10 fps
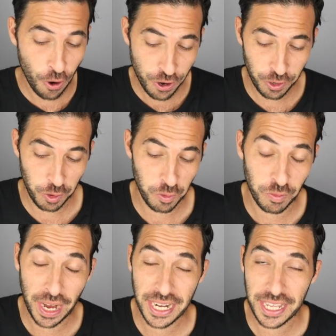article
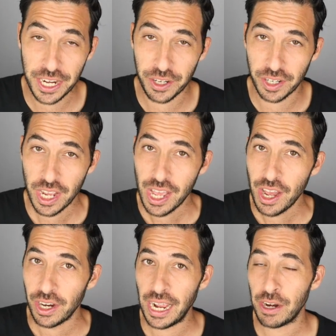right here
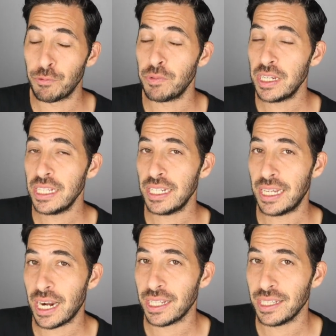Got a really
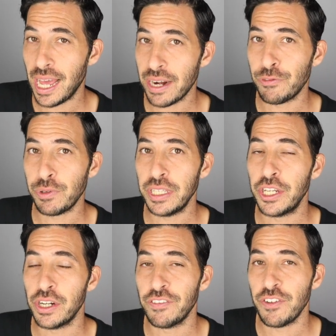got a lot of really
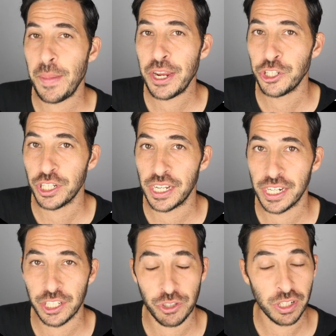good information
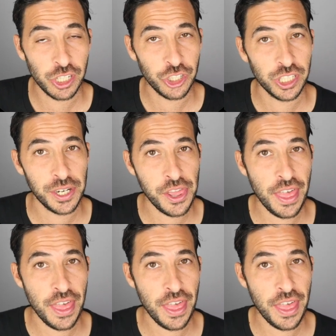in it, so I'm going to share